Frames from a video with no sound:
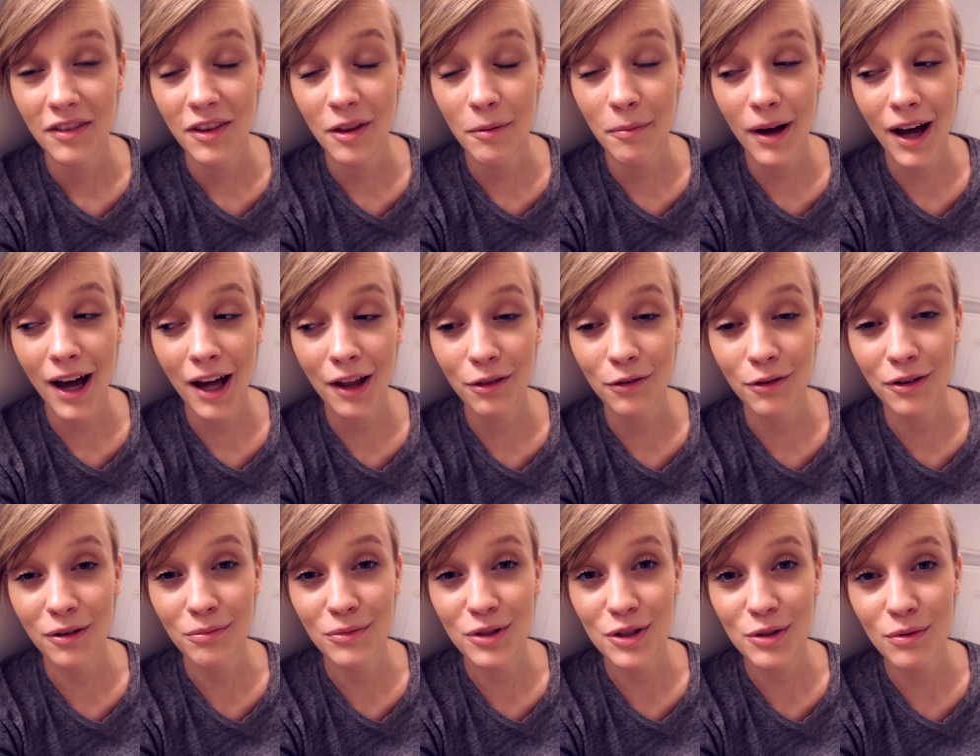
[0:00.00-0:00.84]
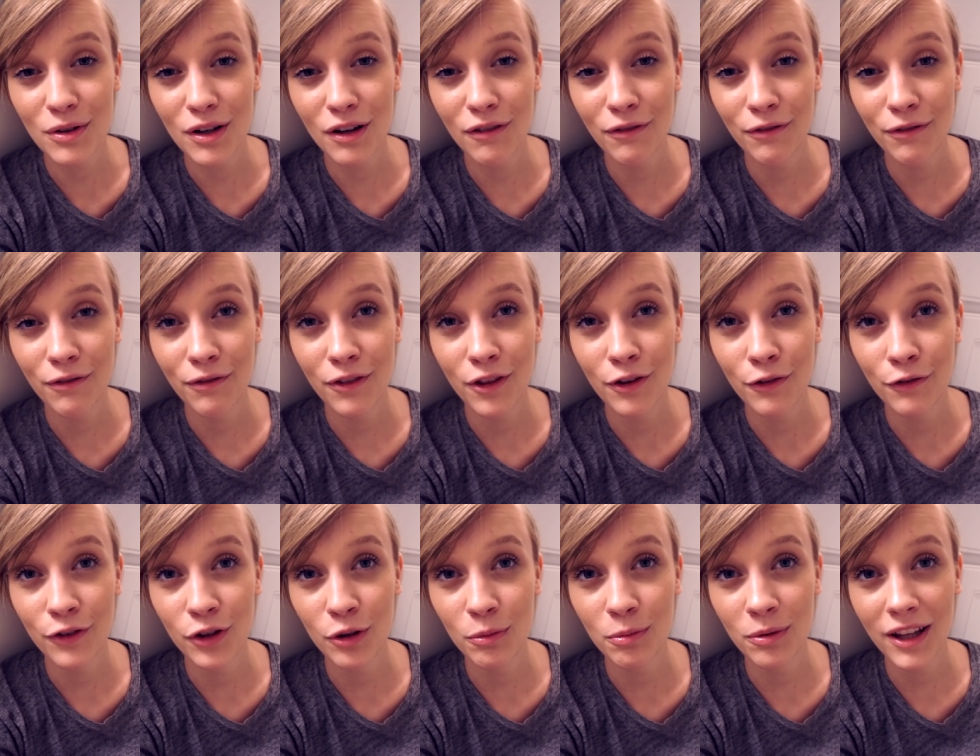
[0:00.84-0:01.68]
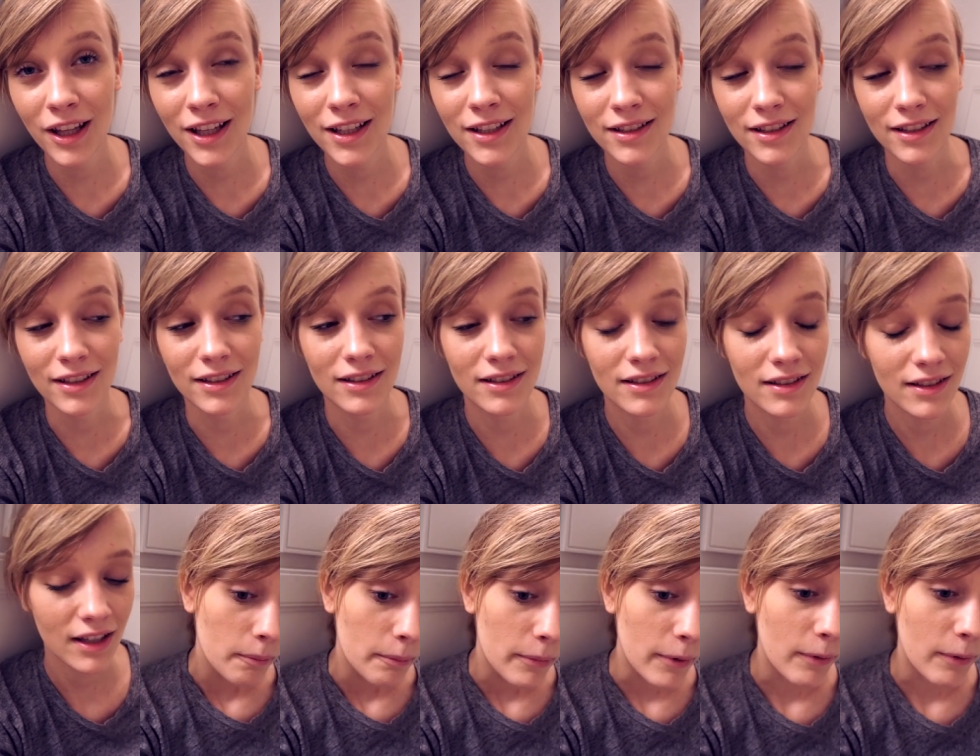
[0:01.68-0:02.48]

the bathroom was one of the few places.